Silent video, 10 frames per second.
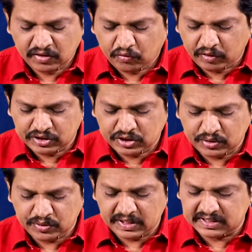
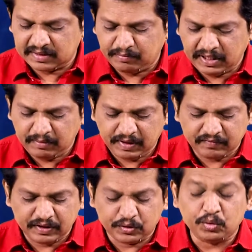virtue is a mean
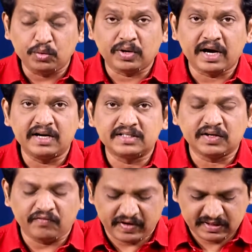between two kinds
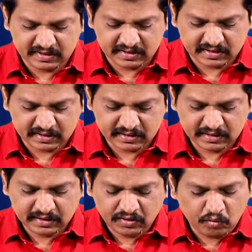of vices,
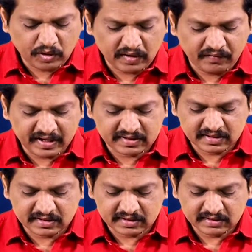one of
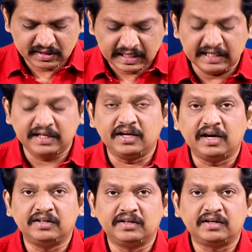excess and the
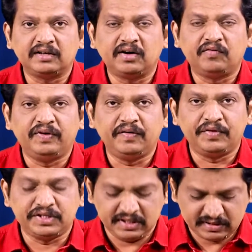other of
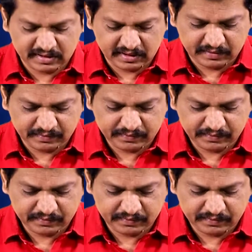deficiency.